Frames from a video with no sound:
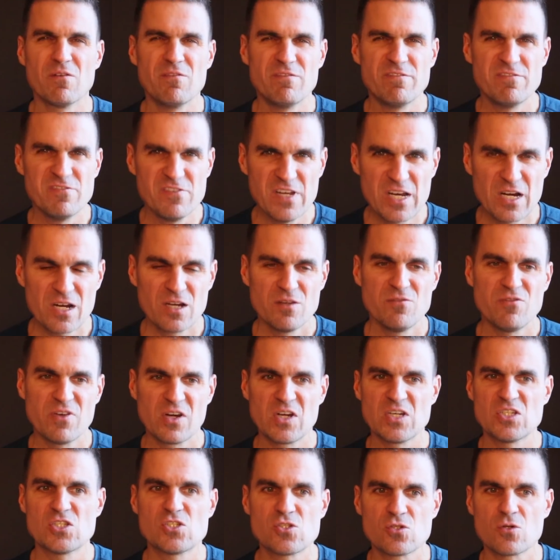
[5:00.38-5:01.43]
a very,
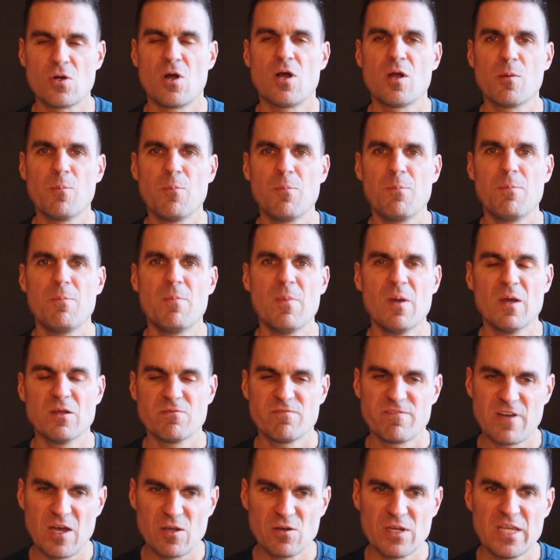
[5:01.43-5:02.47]
very strong
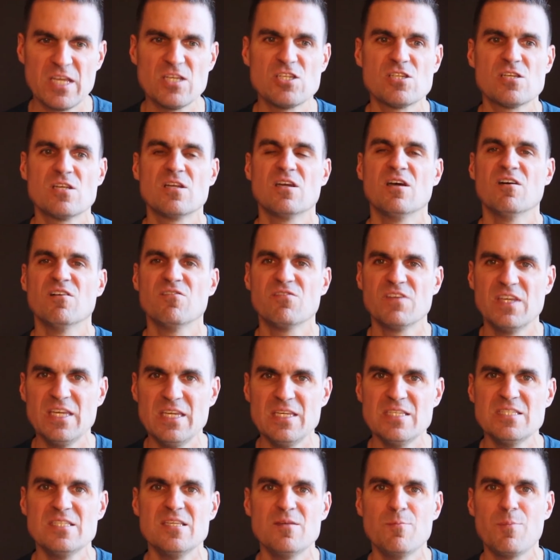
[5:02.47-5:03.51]
foundation of
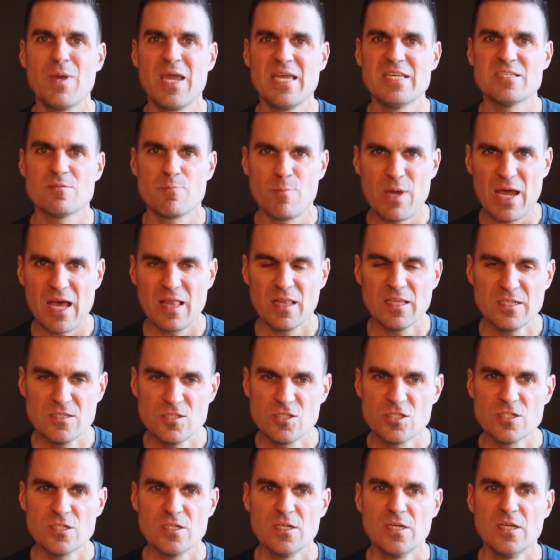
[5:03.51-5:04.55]
easy base
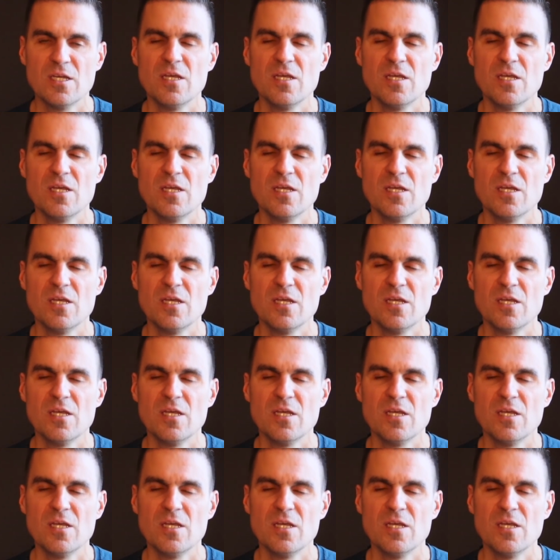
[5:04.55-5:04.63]
mileage